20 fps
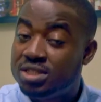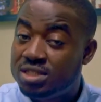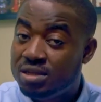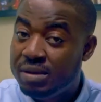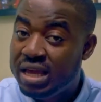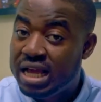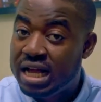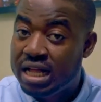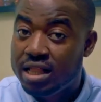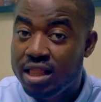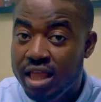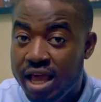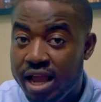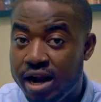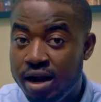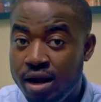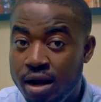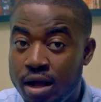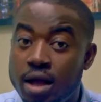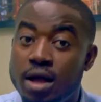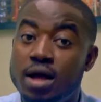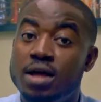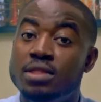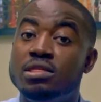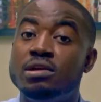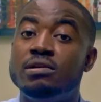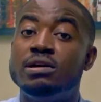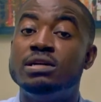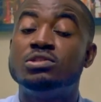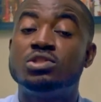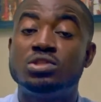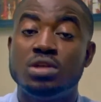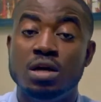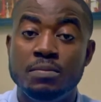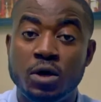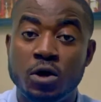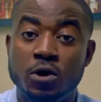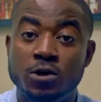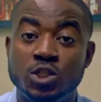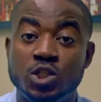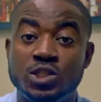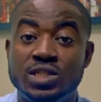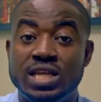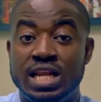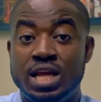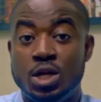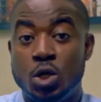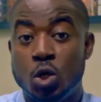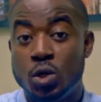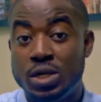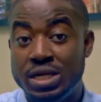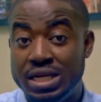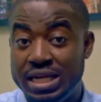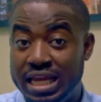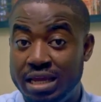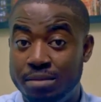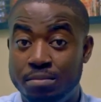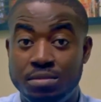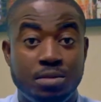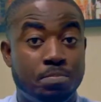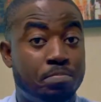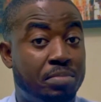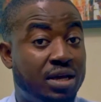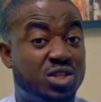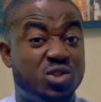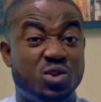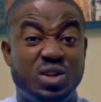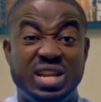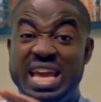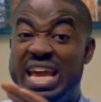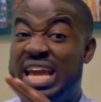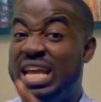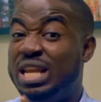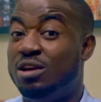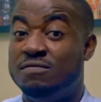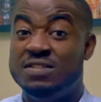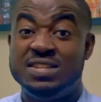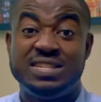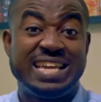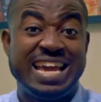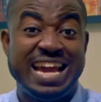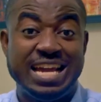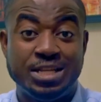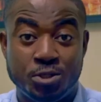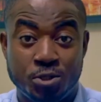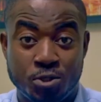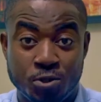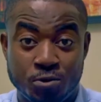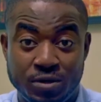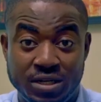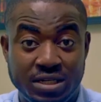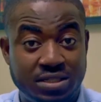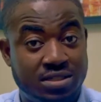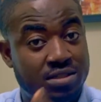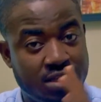to be clear, there are some countries that are not named based on any of these categories.